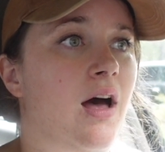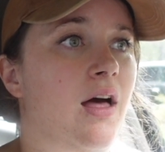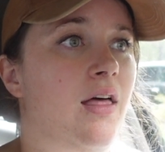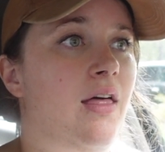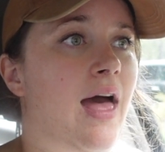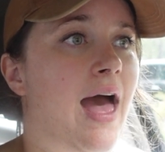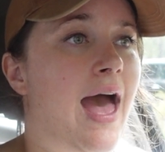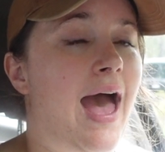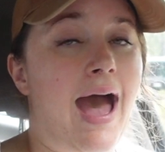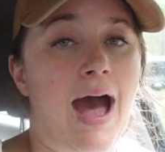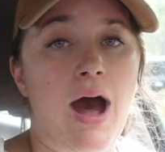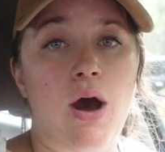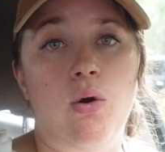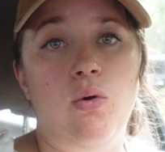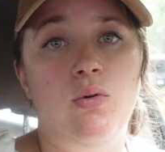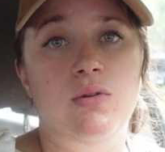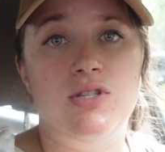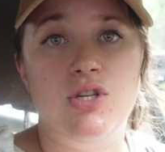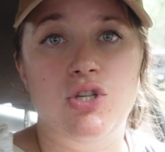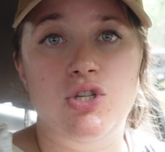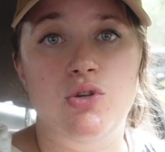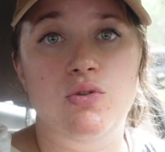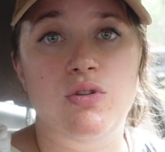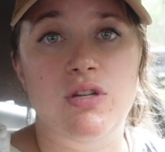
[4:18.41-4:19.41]
how
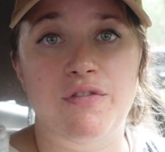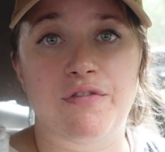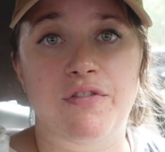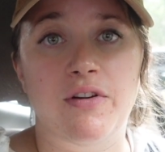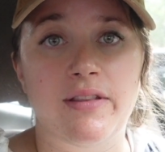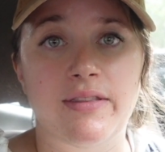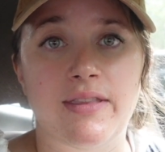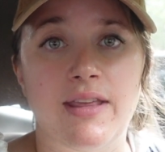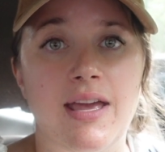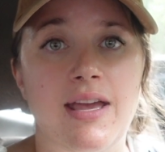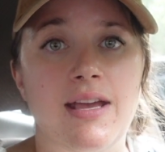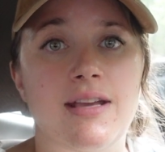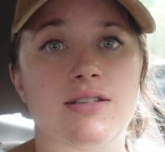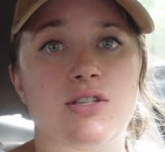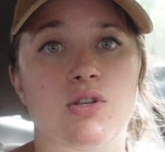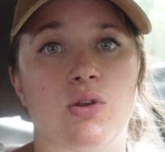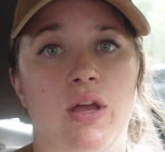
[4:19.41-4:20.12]
to do different things.